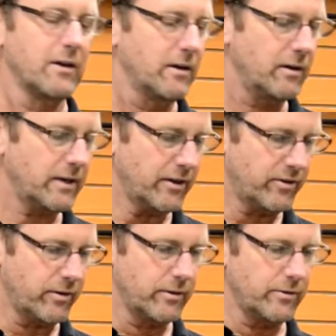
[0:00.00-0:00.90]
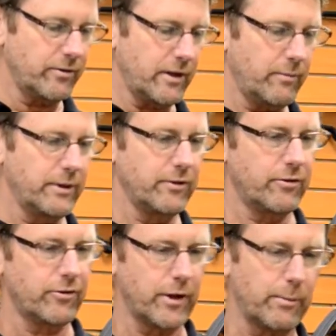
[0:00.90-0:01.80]
Okay, so this is how we
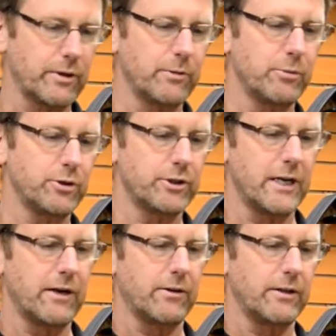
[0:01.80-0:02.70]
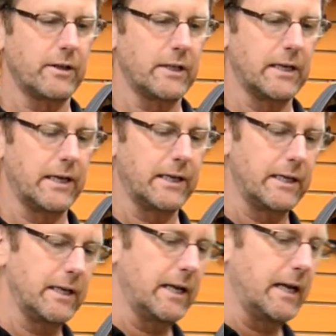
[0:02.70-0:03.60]
disassemble it. You push down on the lid
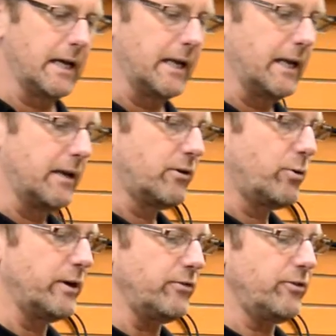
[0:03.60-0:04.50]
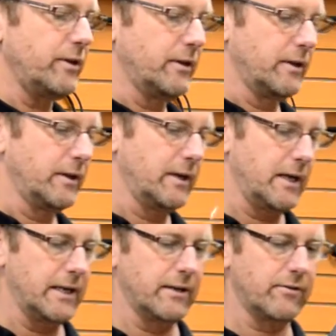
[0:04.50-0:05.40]
and twist,
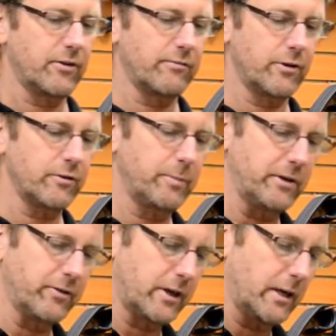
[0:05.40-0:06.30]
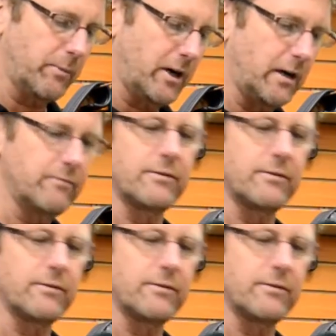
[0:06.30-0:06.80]
and then so the first piece to come off